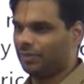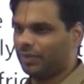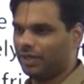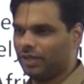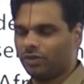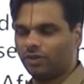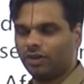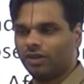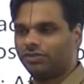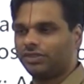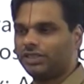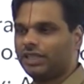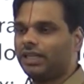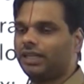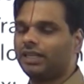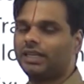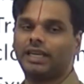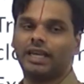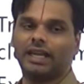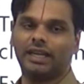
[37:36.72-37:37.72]
I mean, you would have
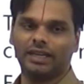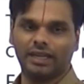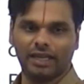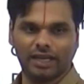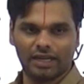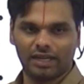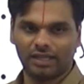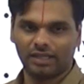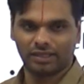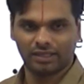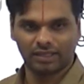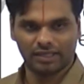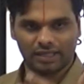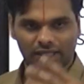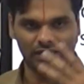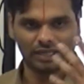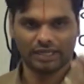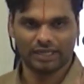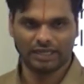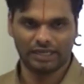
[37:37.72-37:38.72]
seen Kenya
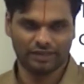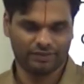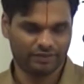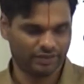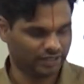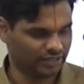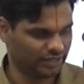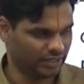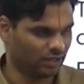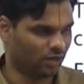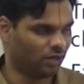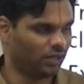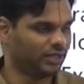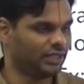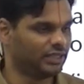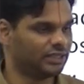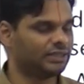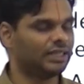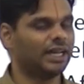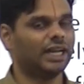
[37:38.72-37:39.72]
and everything. All
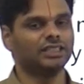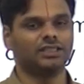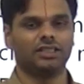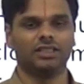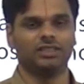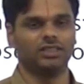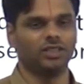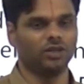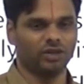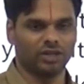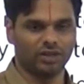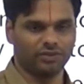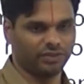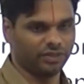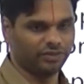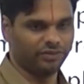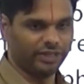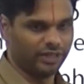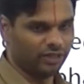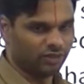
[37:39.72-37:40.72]
these National
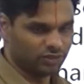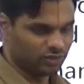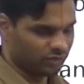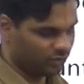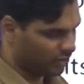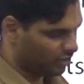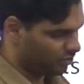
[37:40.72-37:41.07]
Geographic videos you